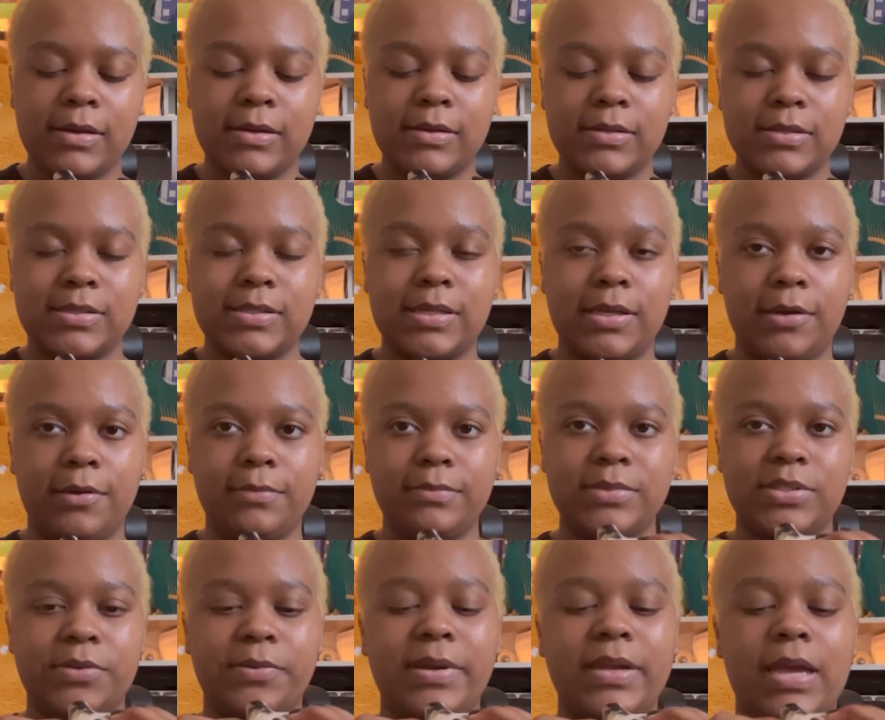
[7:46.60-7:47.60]
So,
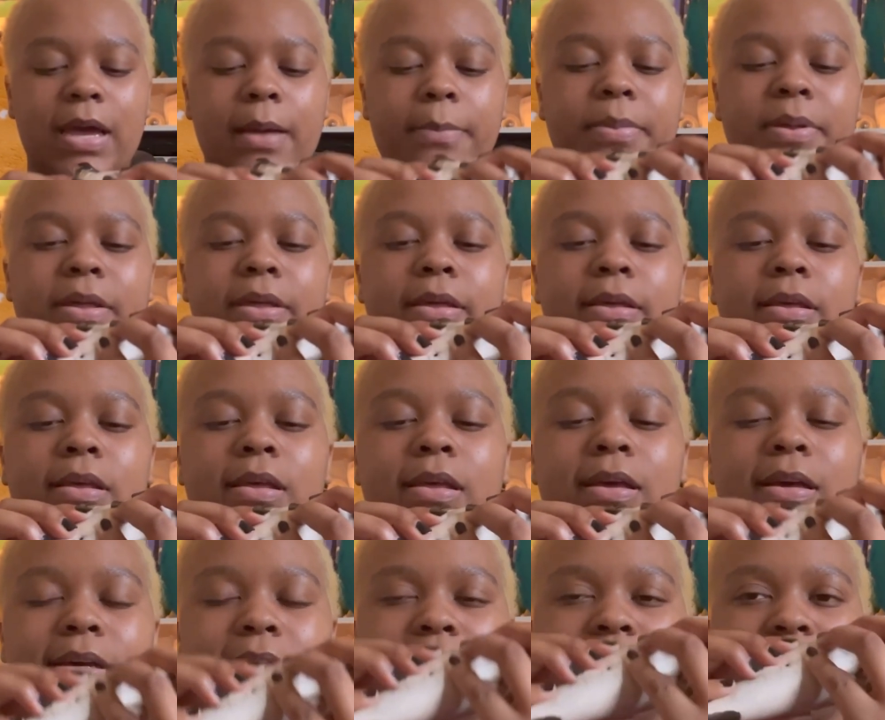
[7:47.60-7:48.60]
to recap,
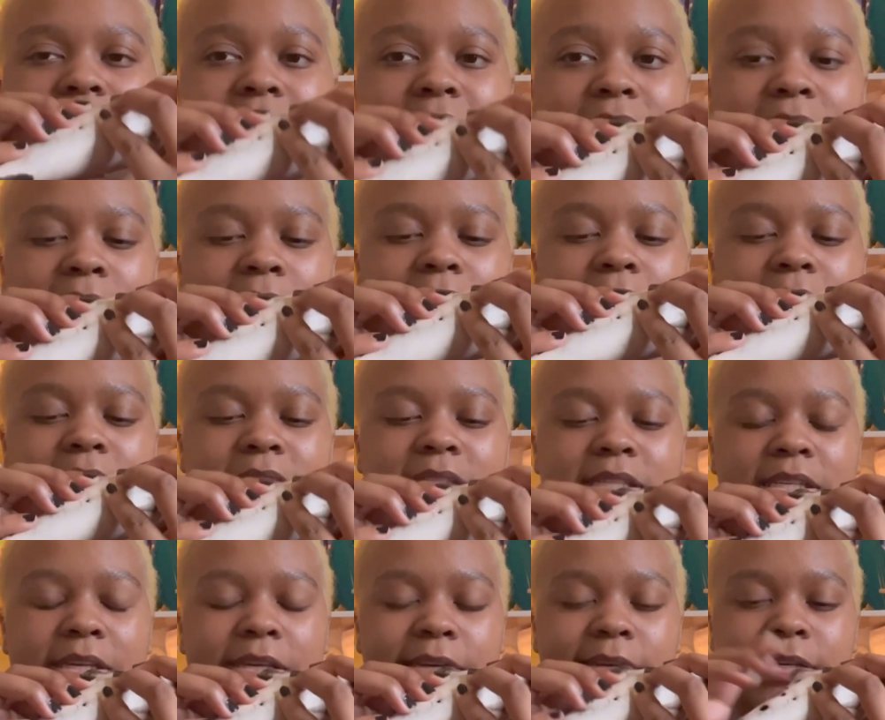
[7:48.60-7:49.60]
C,
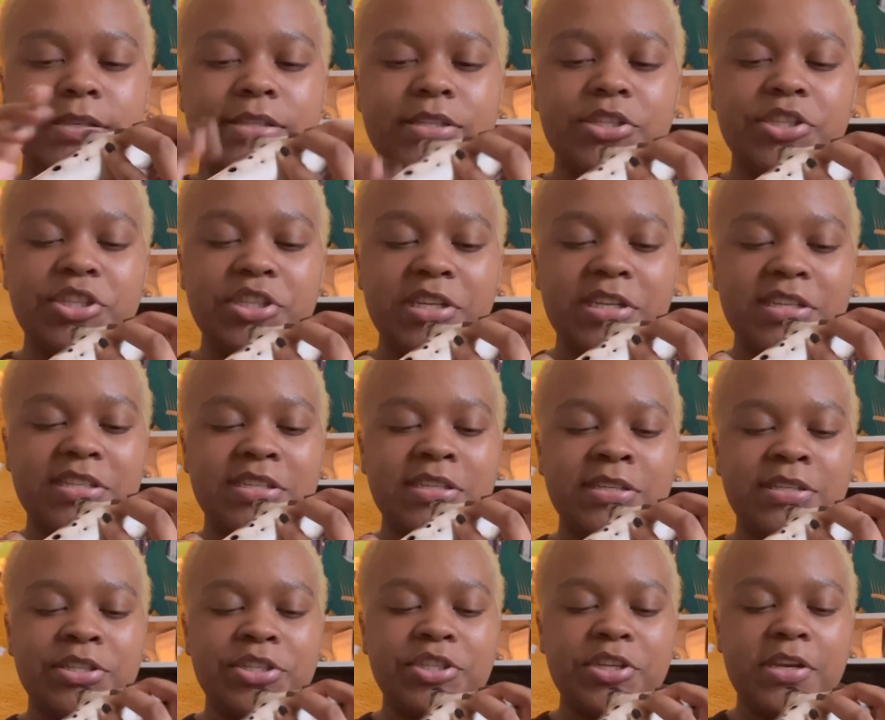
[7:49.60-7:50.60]
C, G,
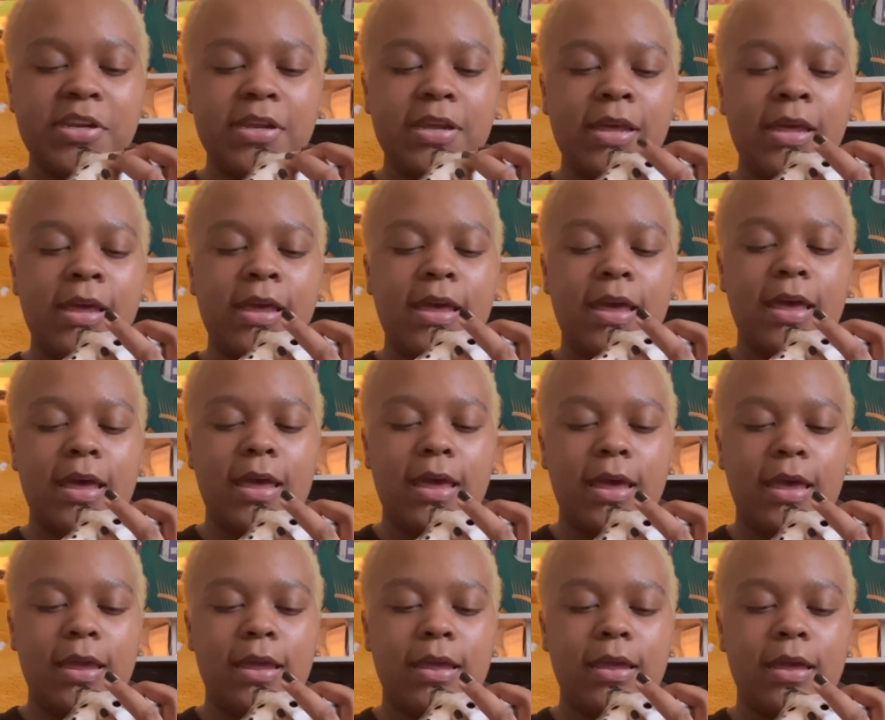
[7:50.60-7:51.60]
G,
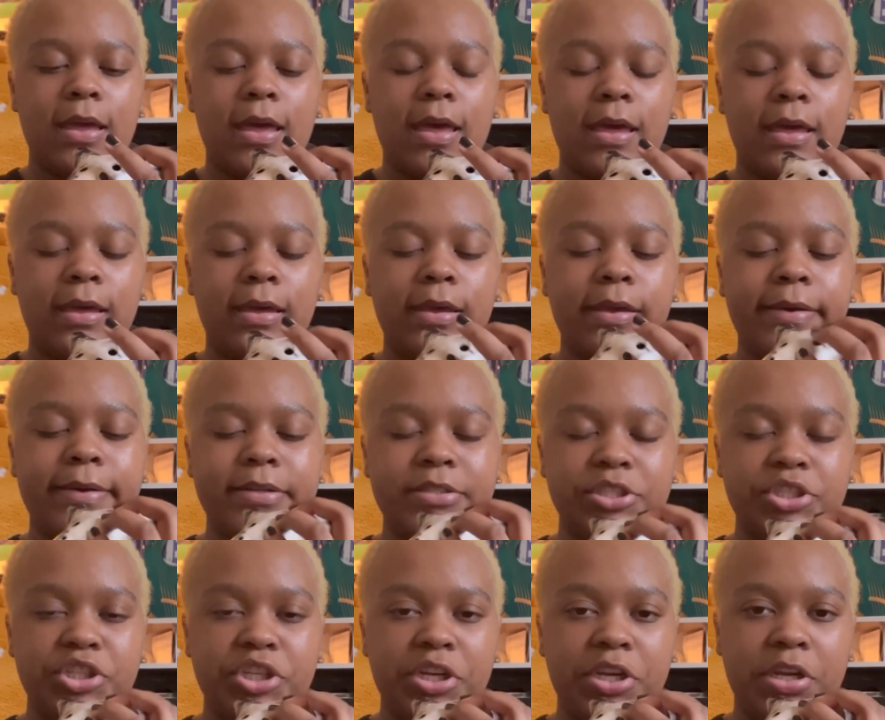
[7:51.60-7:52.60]
A,
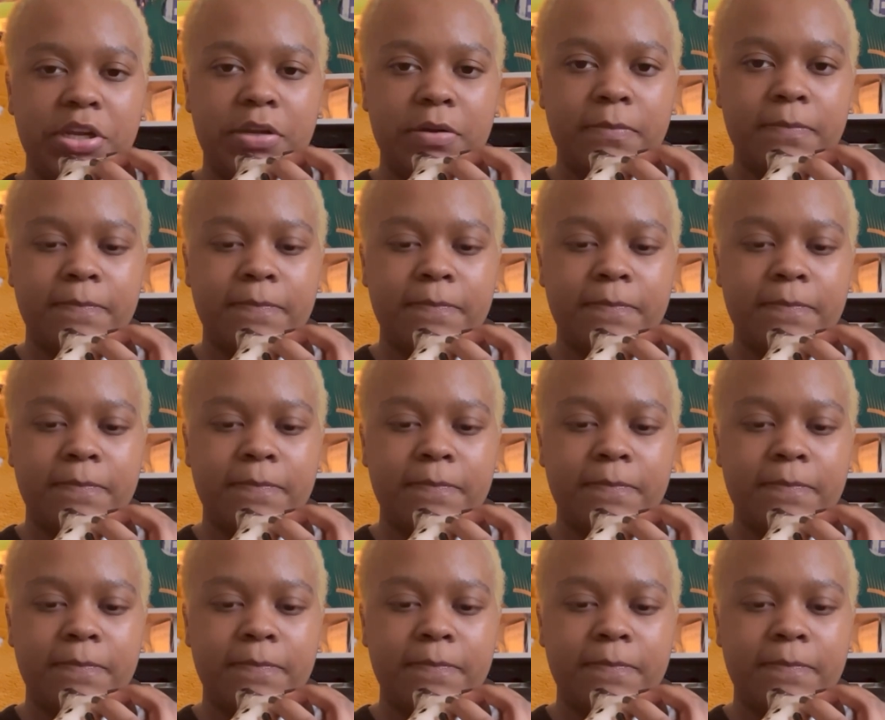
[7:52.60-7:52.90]
G,